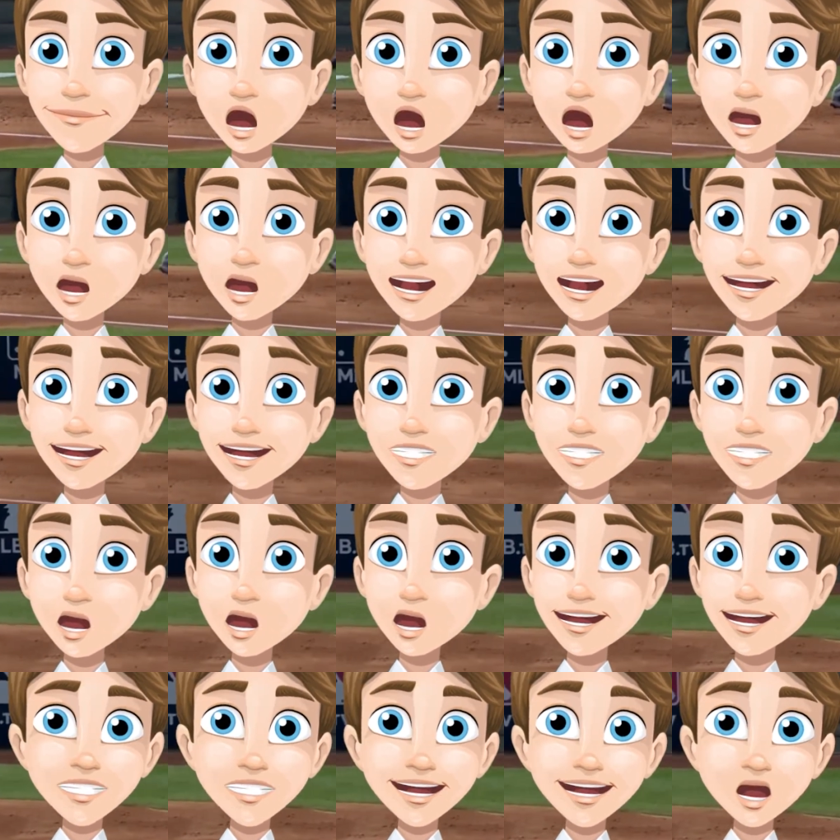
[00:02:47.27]
Now, these
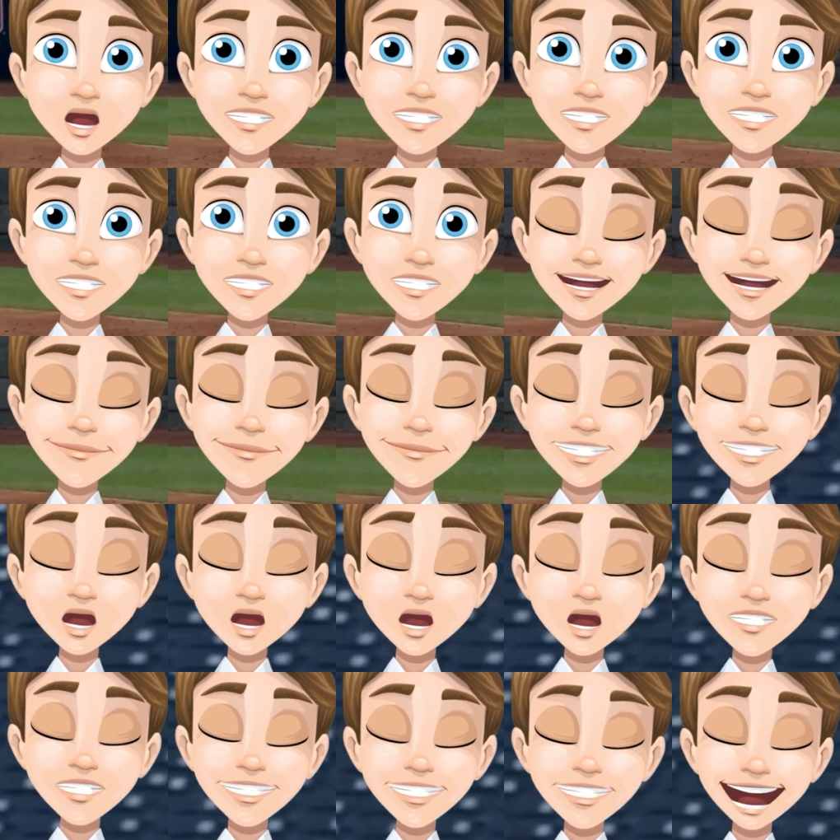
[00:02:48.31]
guys are interesting
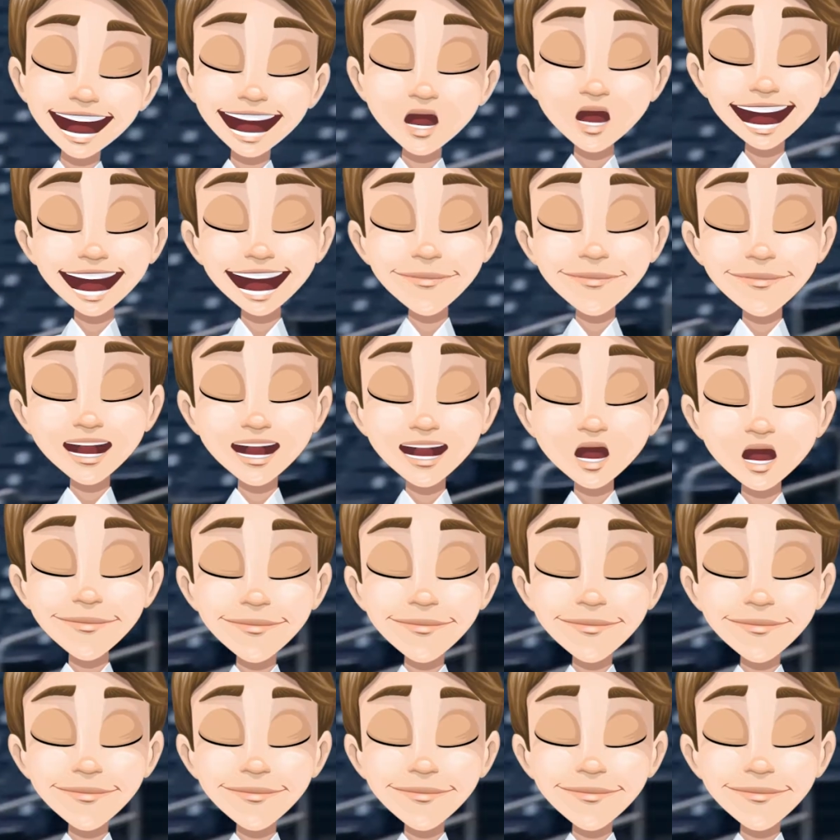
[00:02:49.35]
because in my eyes, they're